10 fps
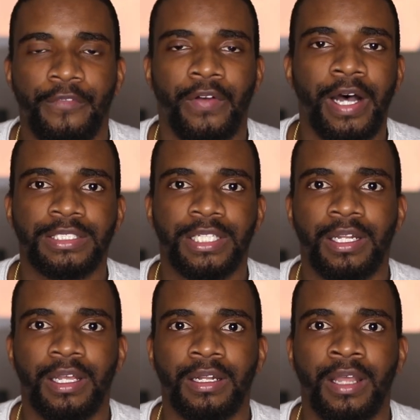
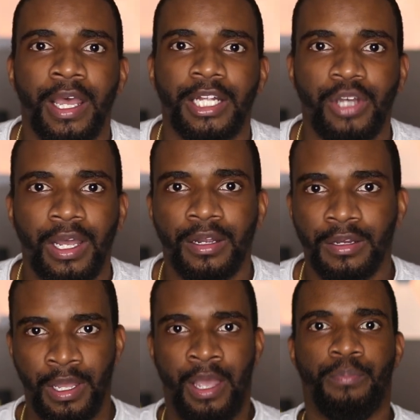fussing and, and trying
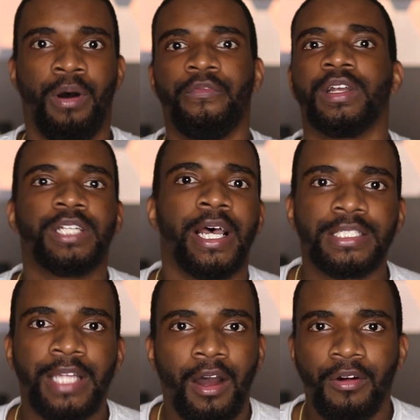to puff your
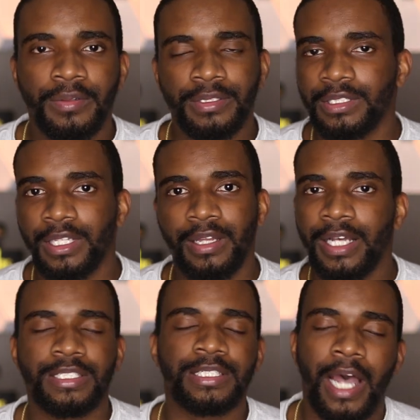chest out.
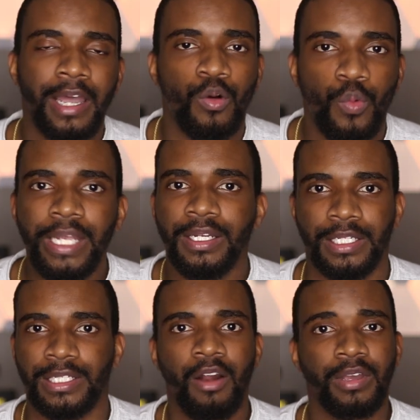That's a sign of
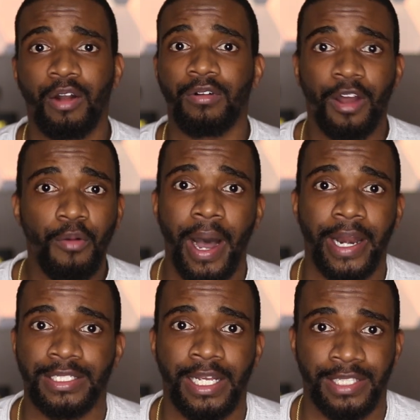weakness. I don't care what
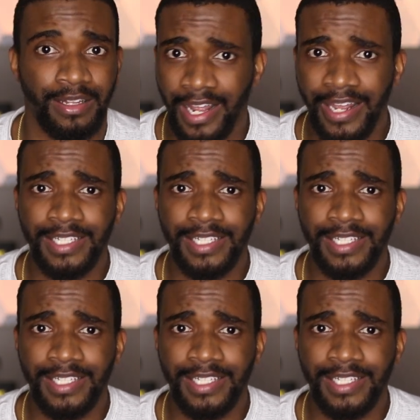nobody says. That, that